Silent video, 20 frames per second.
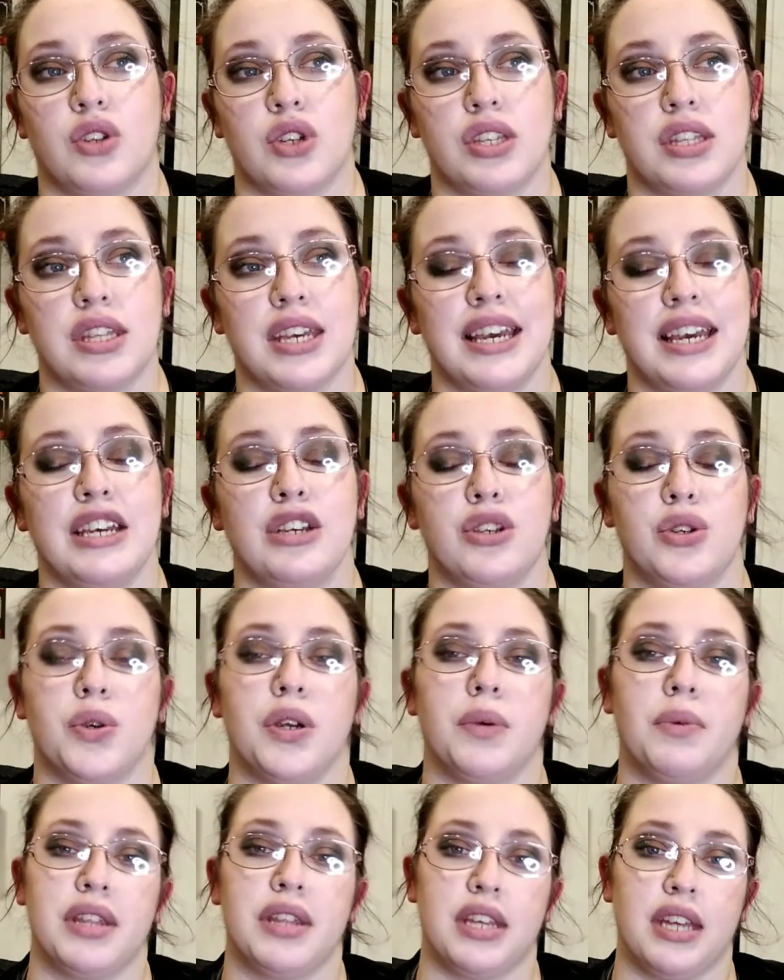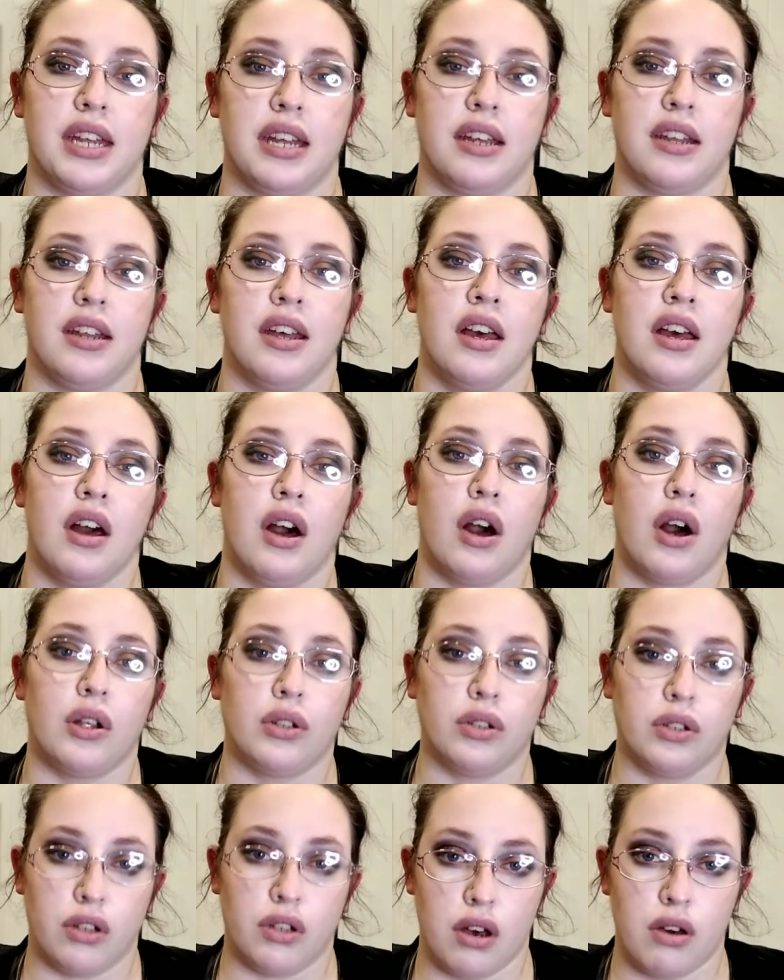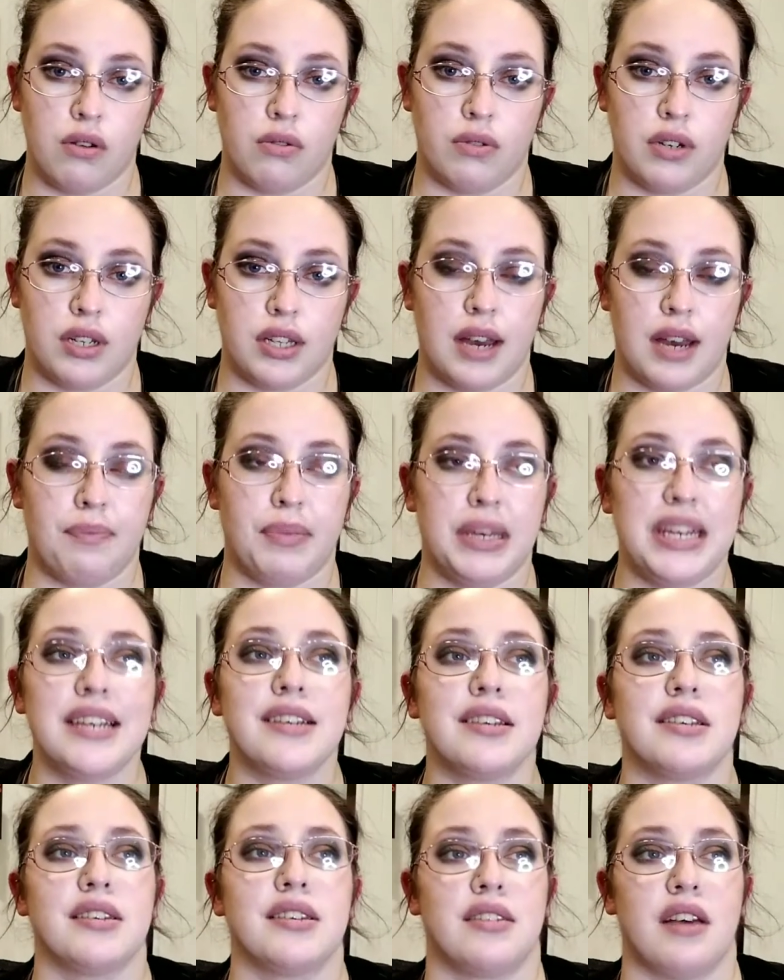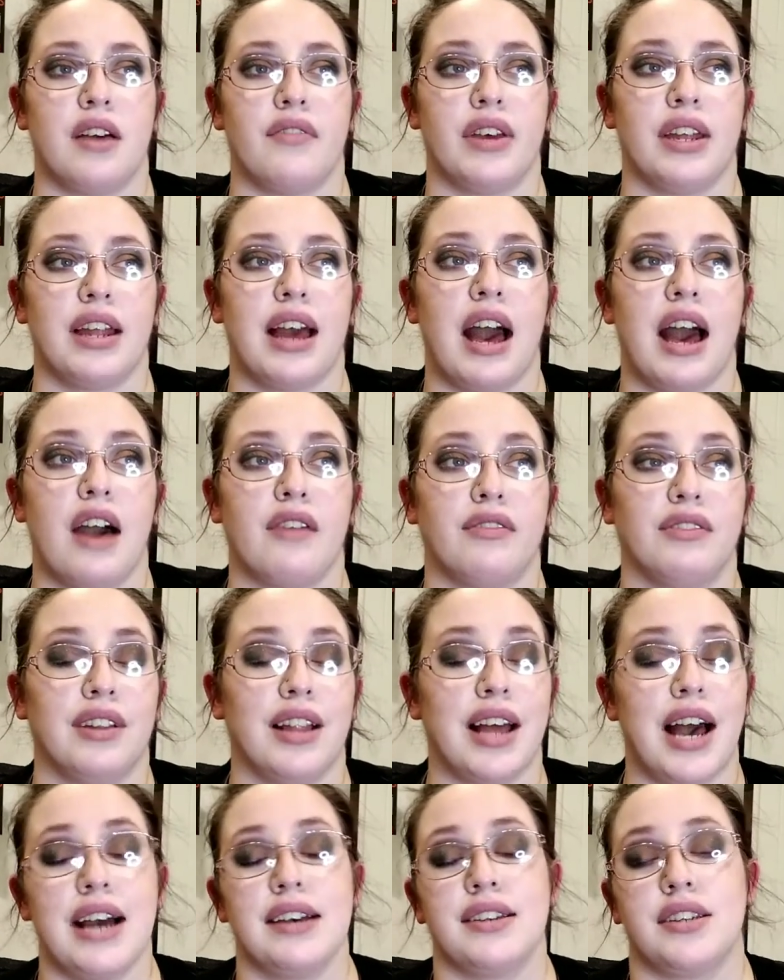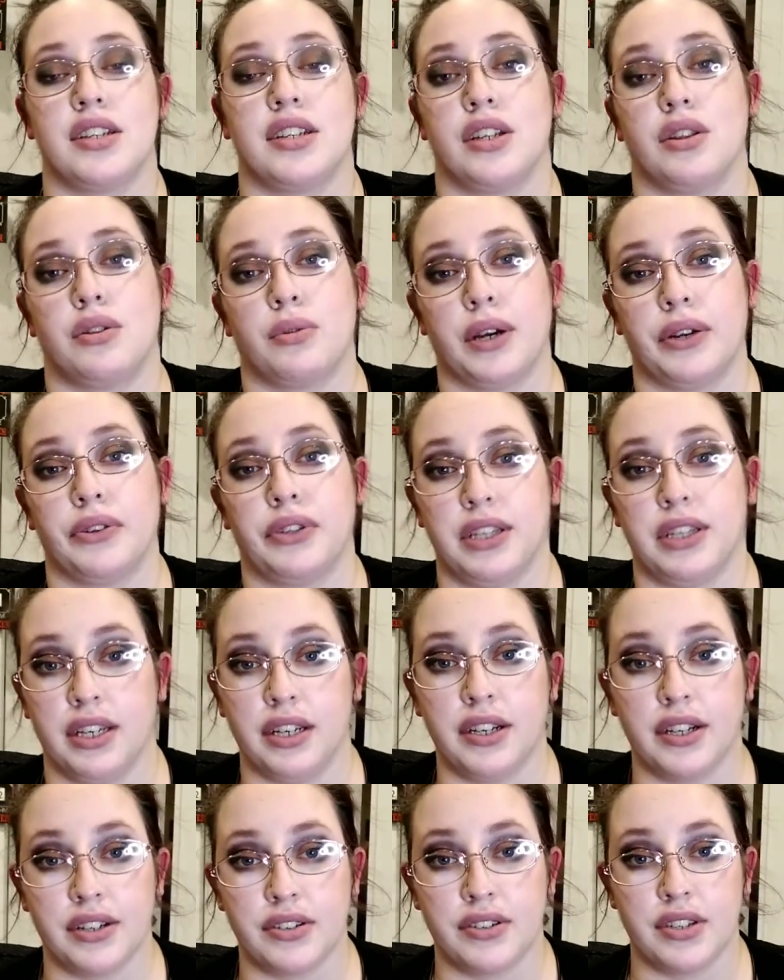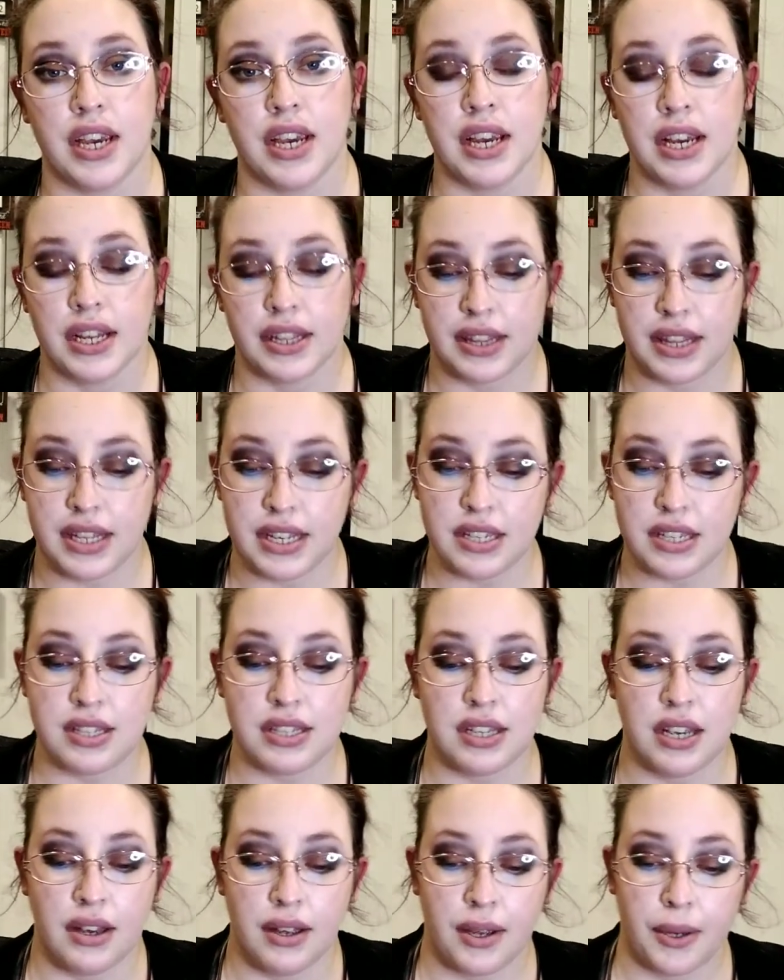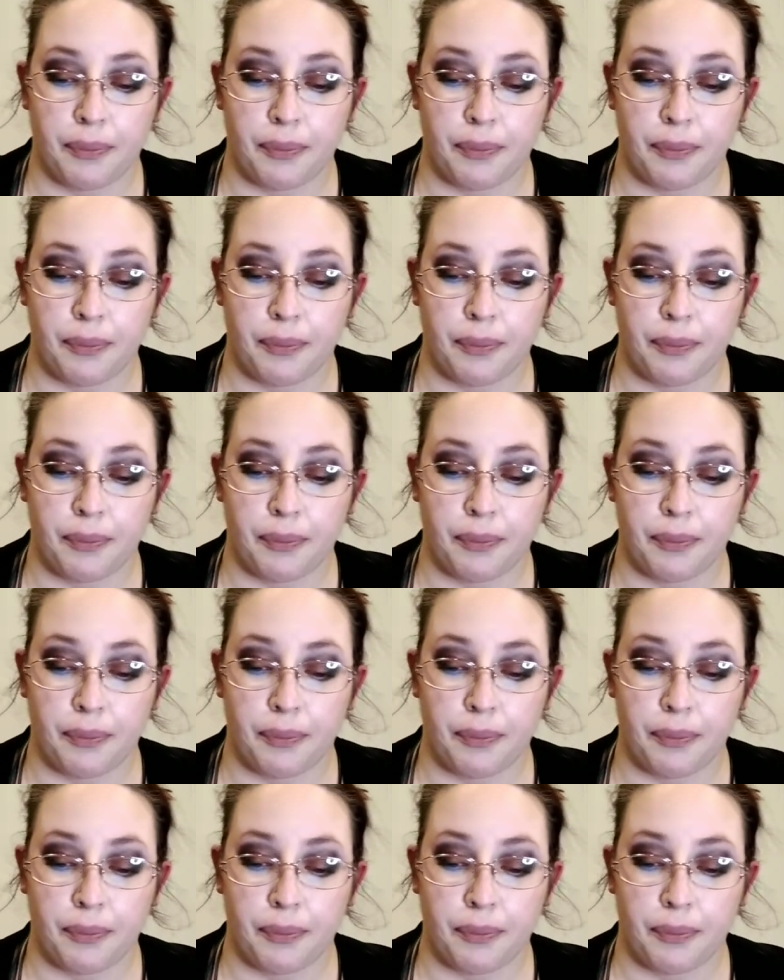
just the history within it alone that pieces of it have lasted throughout the years this